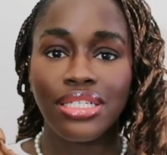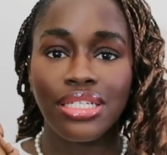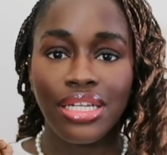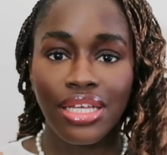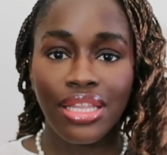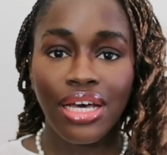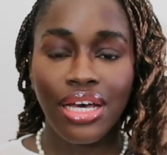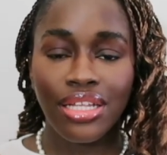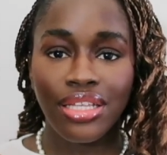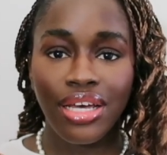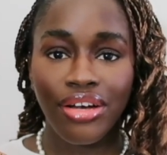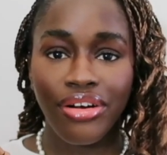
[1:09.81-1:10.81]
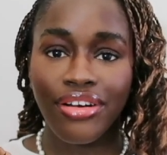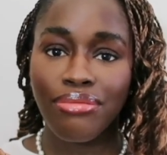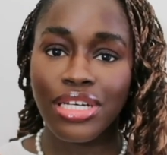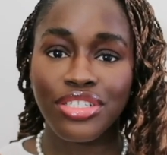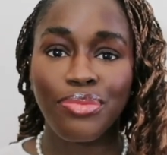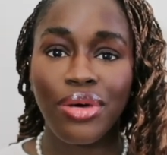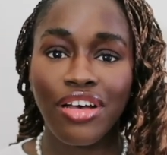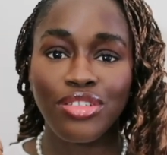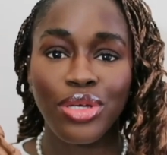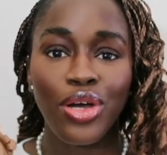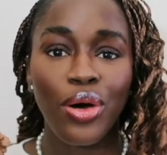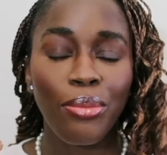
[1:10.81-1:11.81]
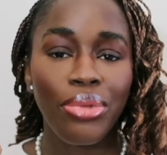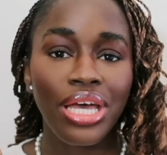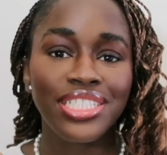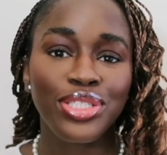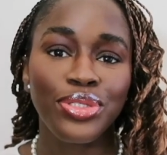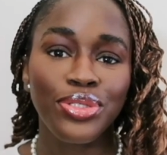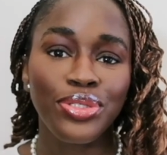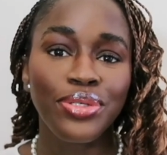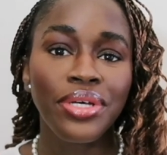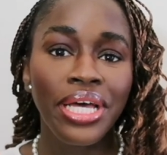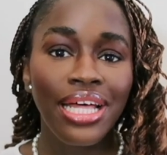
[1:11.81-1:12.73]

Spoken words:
the leather and their craftsmanship has been compared to